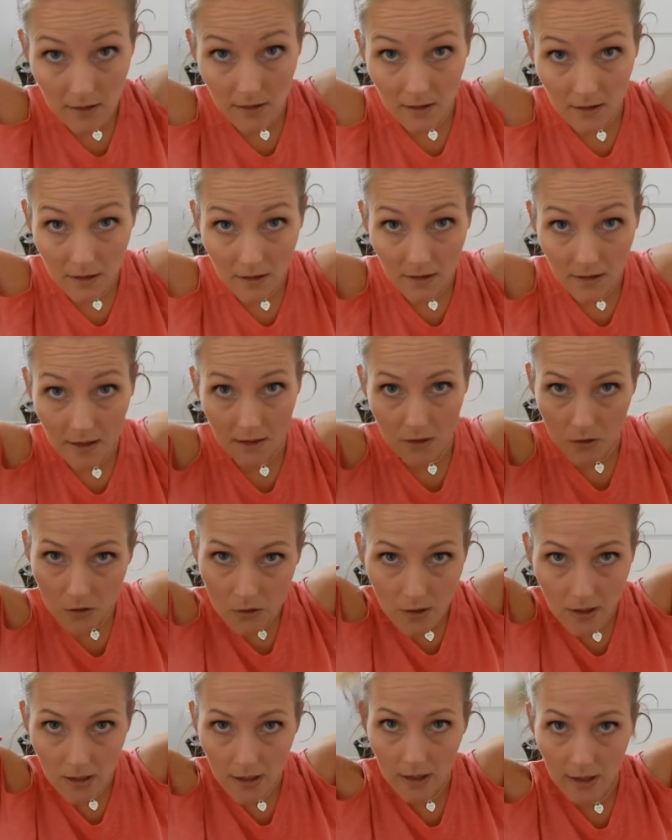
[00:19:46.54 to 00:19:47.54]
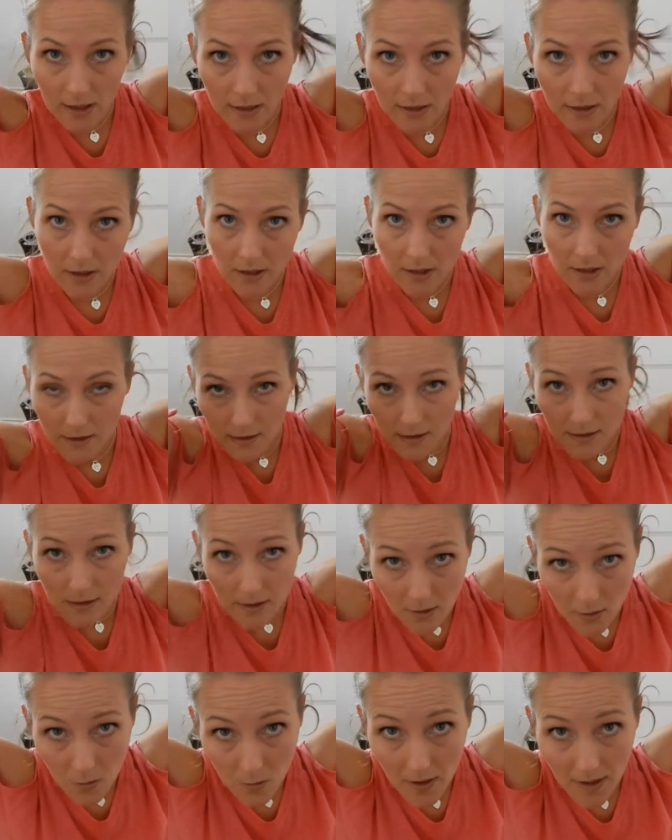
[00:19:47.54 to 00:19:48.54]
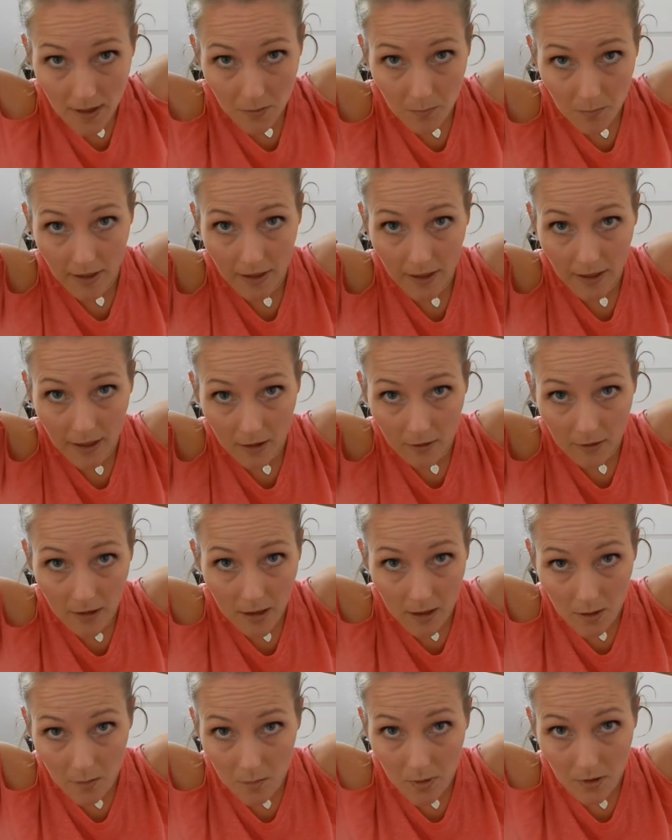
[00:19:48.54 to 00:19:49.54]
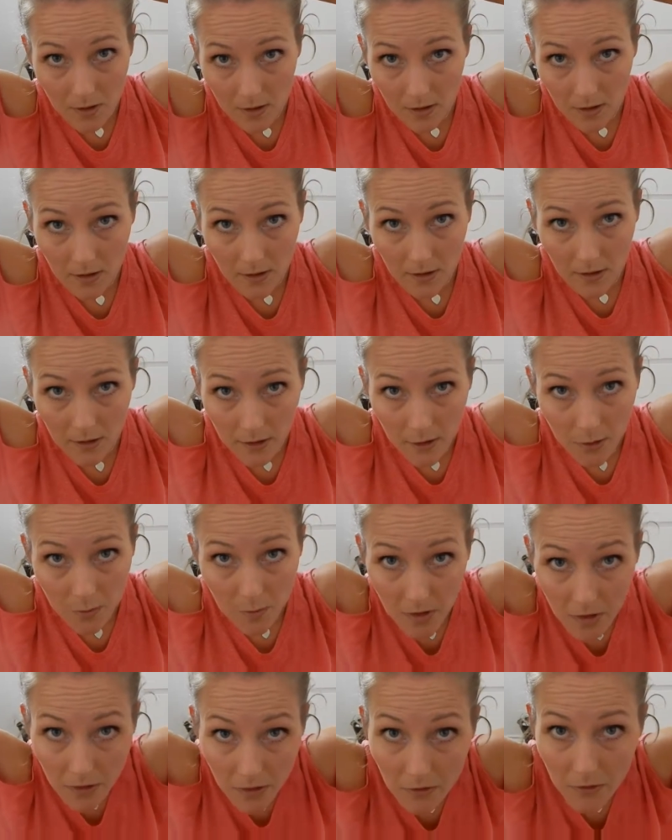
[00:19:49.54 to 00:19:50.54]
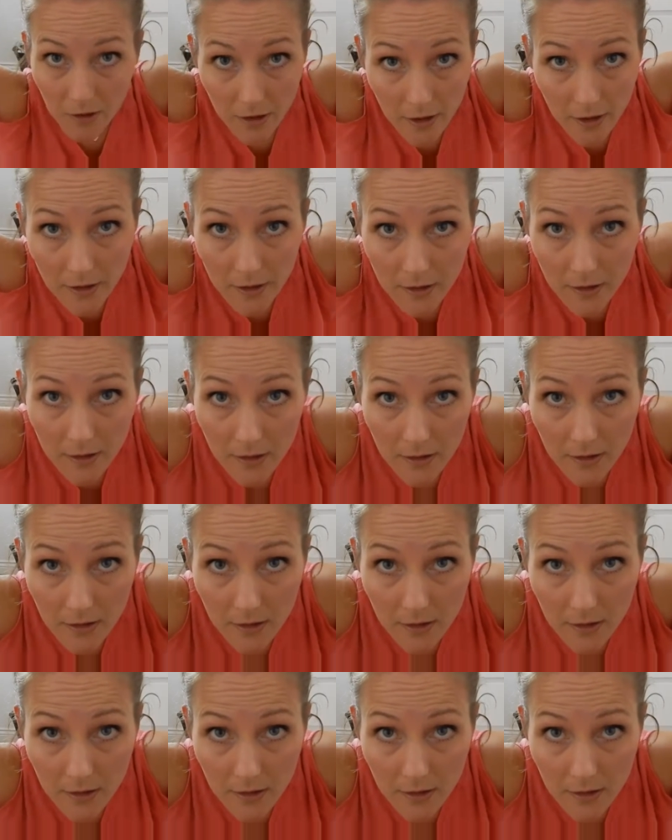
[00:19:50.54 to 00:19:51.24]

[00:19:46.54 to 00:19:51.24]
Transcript: Literally just whack my hair up, loop it through.